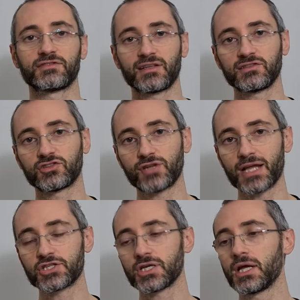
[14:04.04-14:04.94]
static
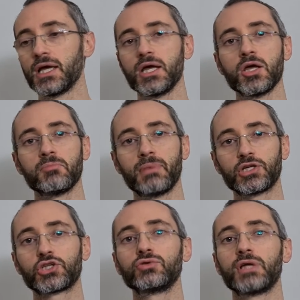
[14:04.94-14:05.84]
stretching, make
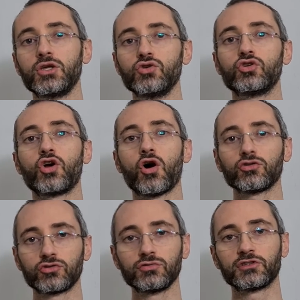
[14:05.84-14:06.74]
sure that you
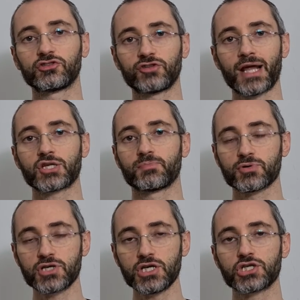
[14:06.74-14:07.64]
go to the stretch
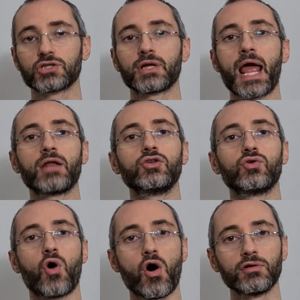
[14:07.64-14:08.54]
position and
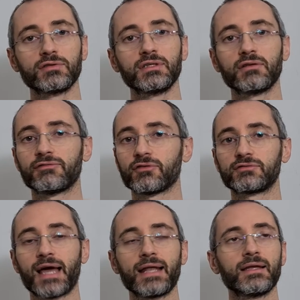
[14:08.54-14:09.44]
you hold it for
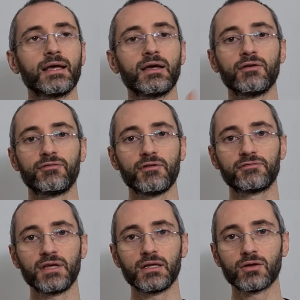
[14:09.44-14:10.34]
10,
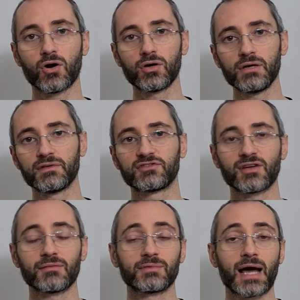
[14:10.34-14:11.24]
15 or even
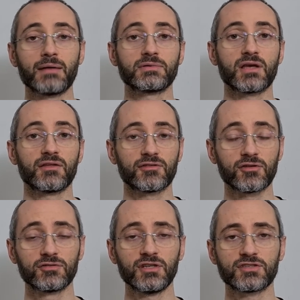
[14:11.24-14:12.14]
sometimes
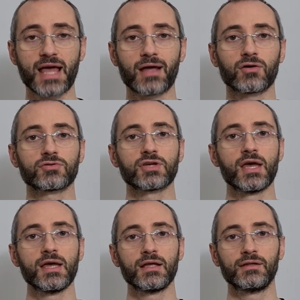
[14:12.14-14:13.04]
30 seconds,
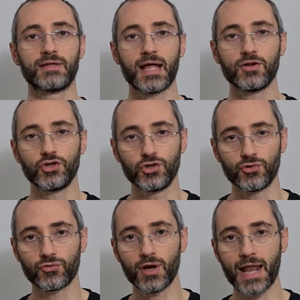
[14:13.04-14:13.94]
then
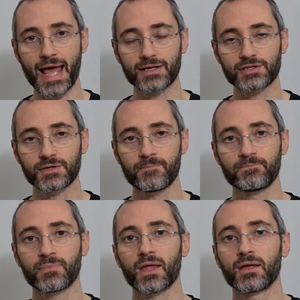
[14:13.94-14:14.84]
you relax,
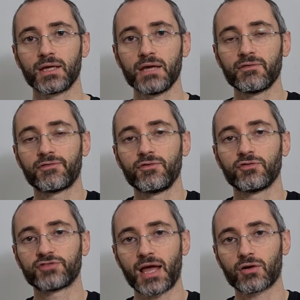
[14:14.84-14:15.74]
give a few
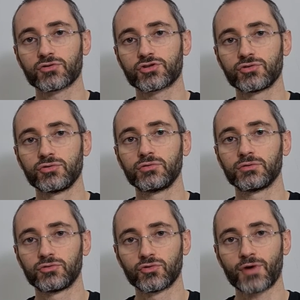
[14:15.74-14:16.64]
seconds
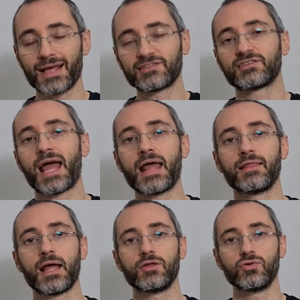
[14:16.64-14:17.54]
to rest,
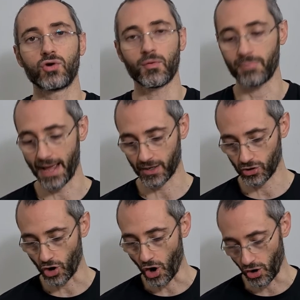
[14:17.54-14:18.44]
and then you go back
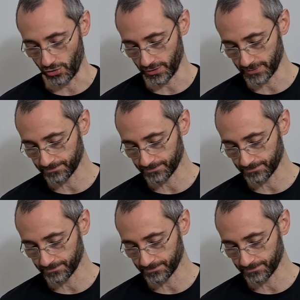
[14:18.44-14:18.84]
on.